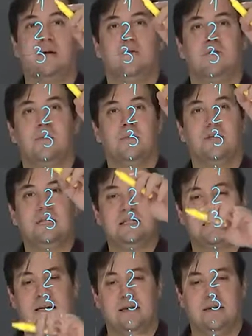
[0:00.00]
are from this
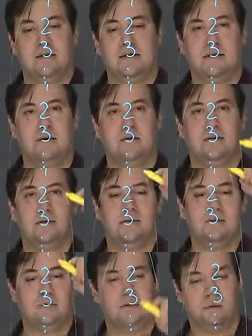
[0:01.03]
set,
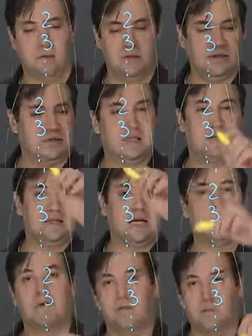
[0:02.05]
well,
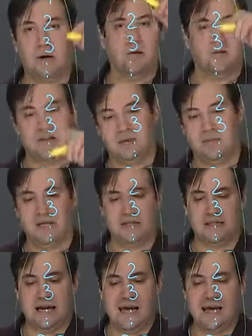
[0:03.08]
one of them
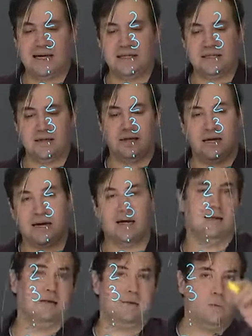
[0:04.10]
is x
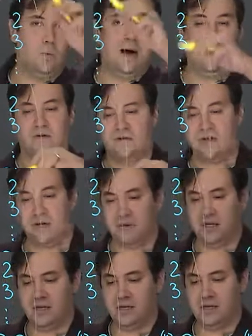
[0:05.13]
and one of them
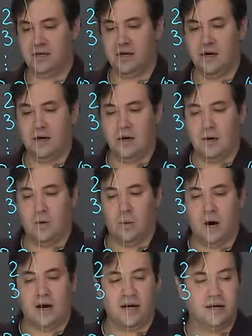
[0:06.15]
is
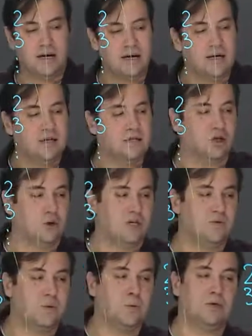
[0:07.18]
y. So
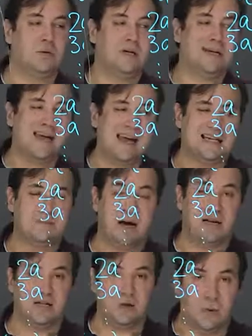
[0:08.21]
if we want x
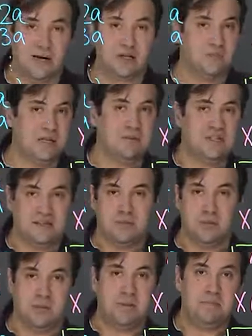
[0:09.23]
minus y to be
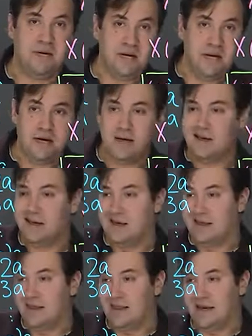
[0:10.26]
divisible by p,
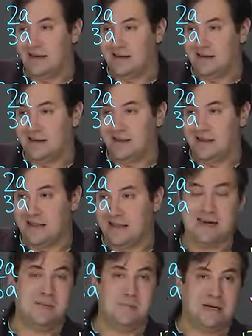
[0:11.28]
then
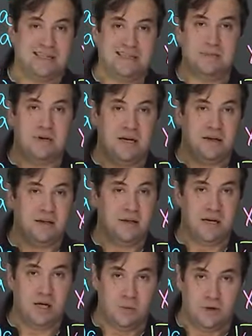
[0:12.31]
they must be
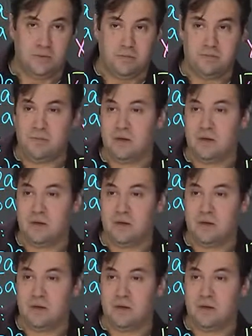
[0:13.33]
equal.